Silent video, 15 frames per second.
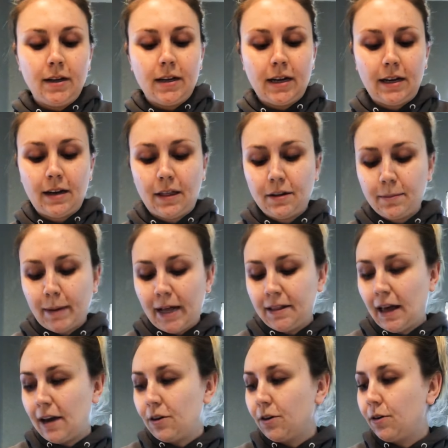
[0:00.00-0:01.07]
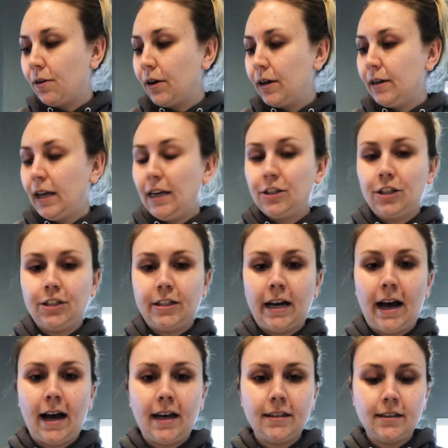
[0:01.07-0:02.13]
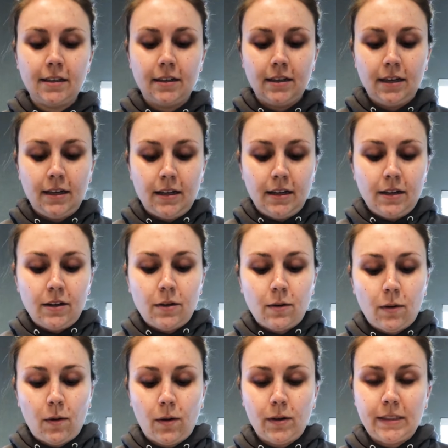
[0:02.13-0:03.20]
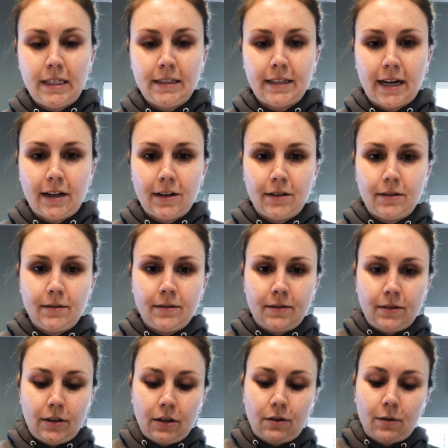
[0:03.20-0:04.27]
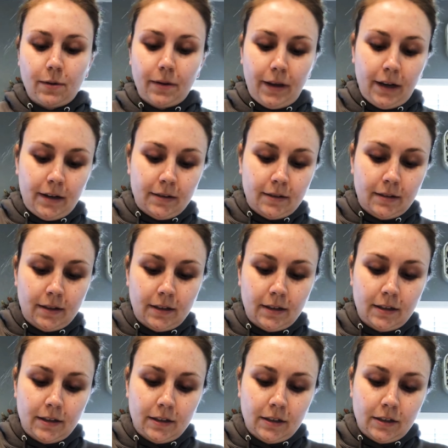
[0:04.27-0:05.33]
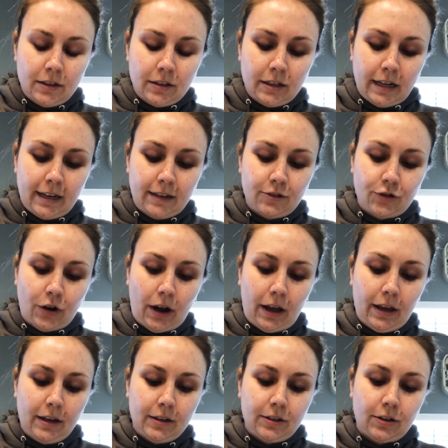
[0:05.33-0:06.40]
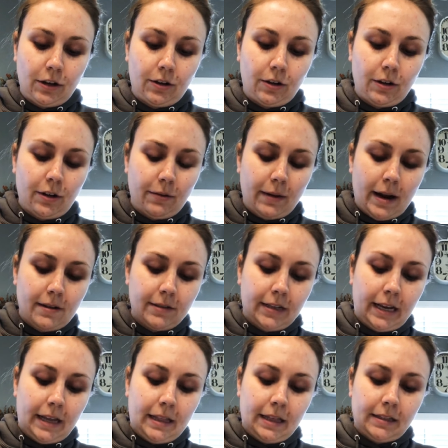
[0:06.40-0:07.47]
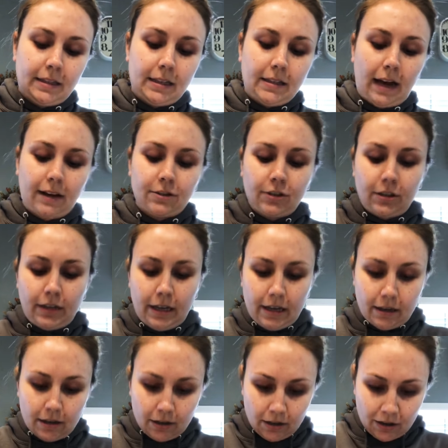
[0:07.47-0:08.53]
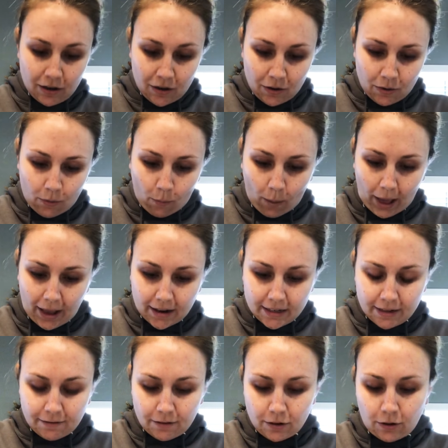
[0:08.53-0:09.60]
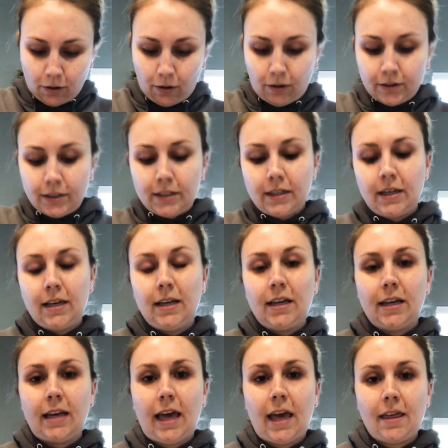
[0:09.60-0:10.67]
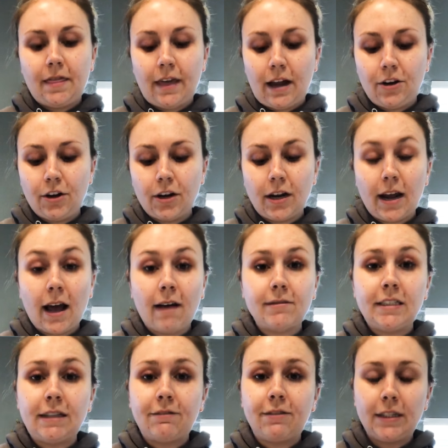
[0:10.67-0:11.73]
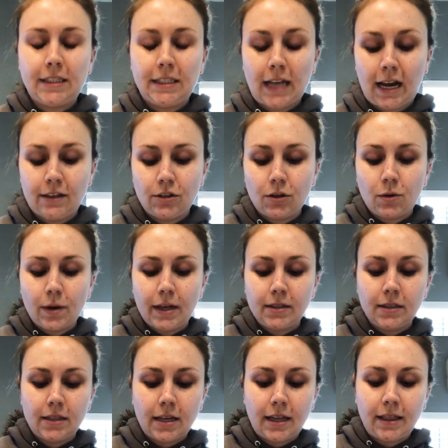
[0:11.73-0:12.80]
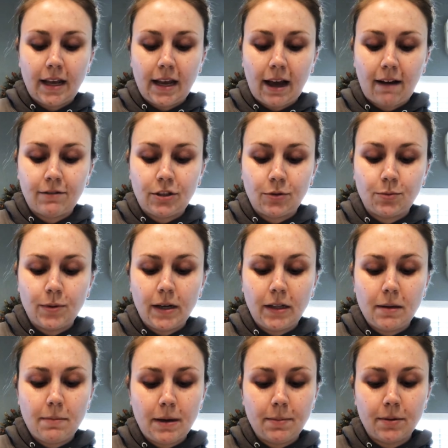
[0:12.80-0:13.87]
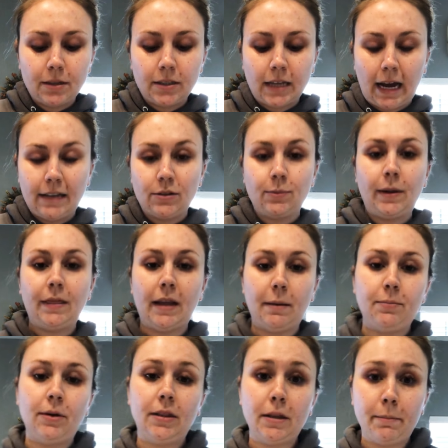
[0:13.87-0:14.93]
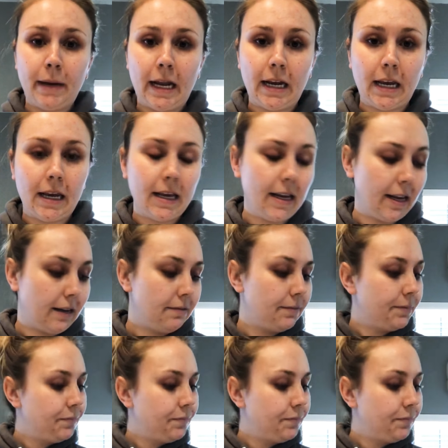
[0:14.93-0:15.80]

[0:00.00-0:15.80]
Another bilateral coordination task, holding down the coin and drawing a circle around it. This is actually quite difficult. Okay, then you're gonna have different size coins and they have to really be precise when they put the penny in.